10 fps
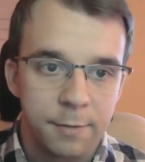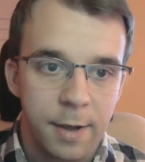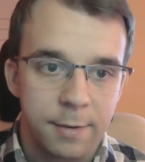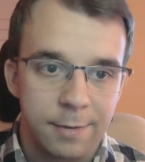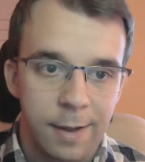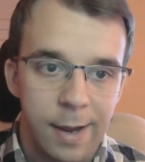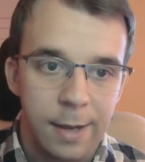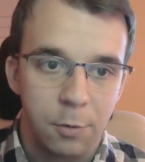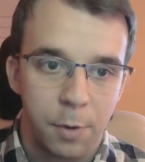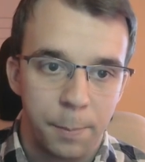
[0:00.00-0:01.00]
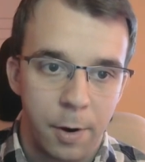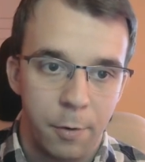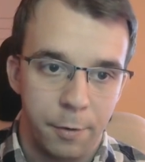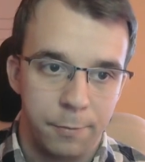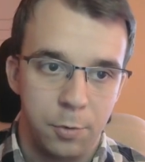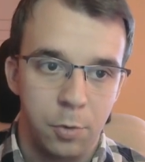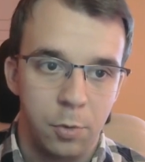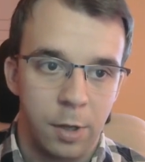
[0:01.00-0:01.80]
that's 8 to the power of 2.